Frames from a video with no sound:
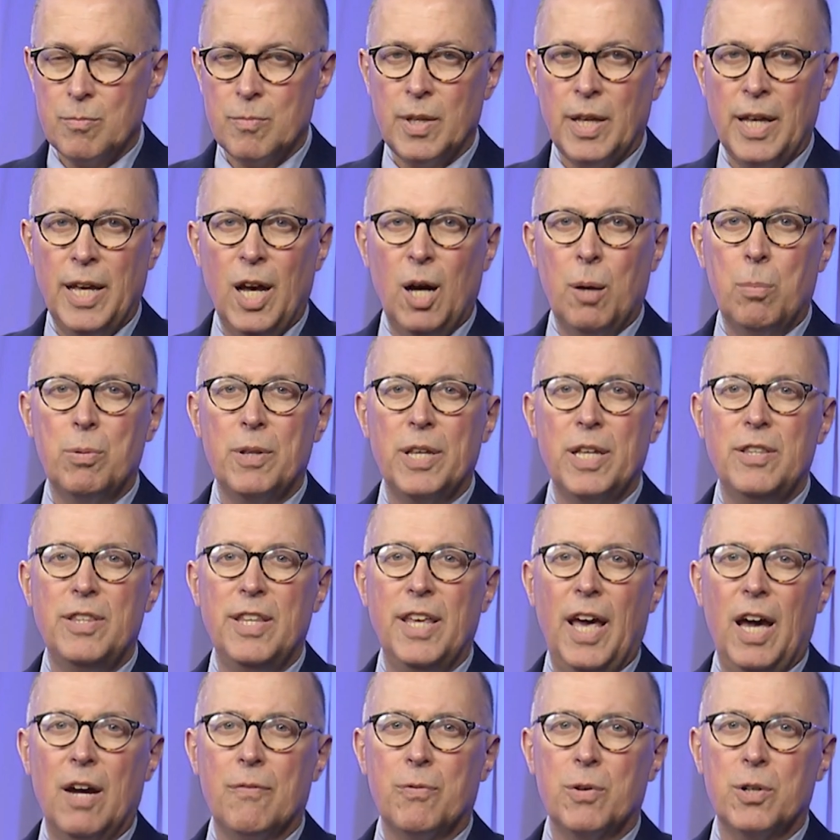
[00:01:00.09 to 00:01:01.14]
helped lead
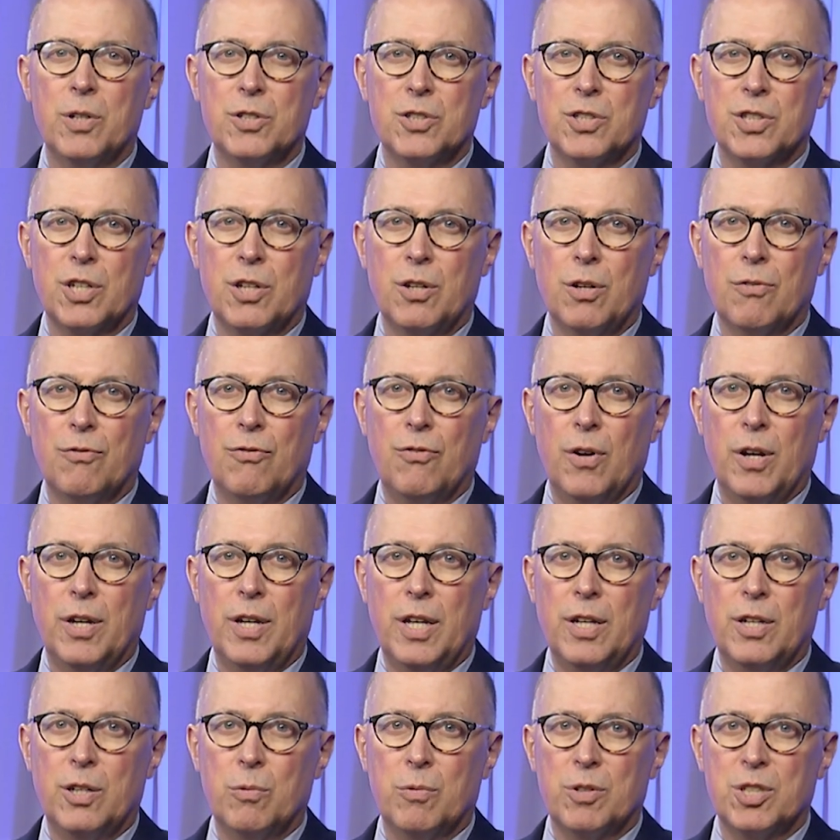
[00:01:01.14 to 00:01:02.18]
the effort to secure
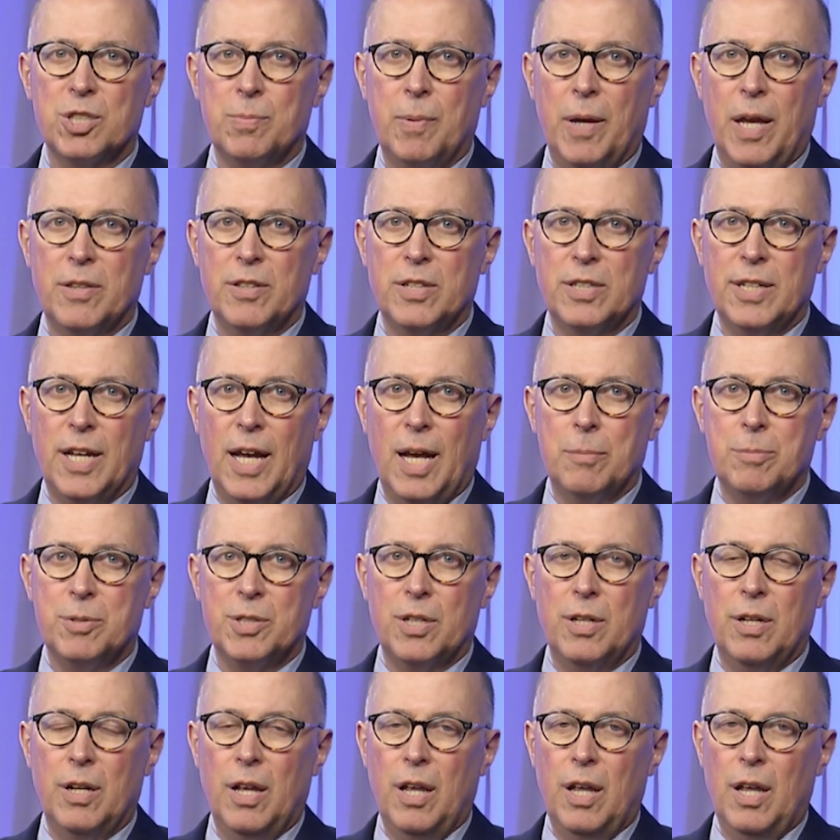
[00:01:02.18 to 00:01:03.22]
funding to expand the
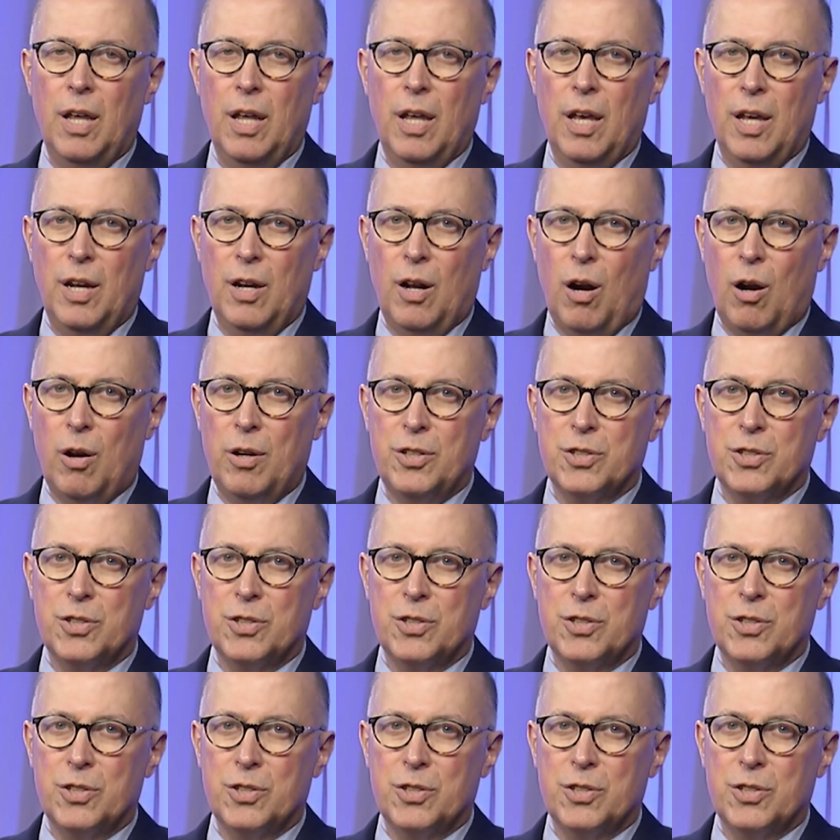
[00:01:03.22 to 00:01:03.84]
Thompson and Hardy